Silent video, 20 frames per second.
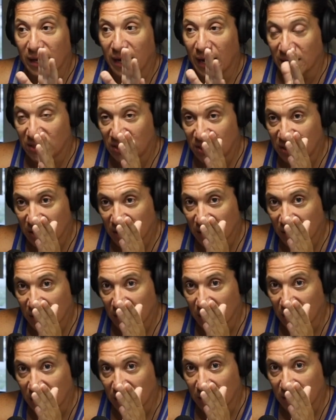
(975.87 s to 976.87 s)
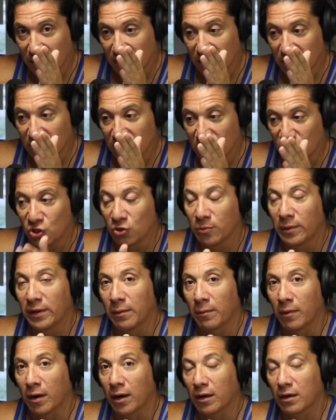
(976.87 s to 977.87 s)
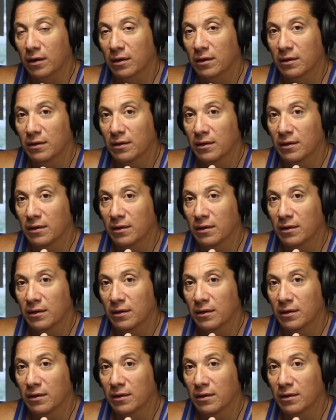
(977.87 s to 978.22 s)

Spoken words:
Until the 2-minute mark.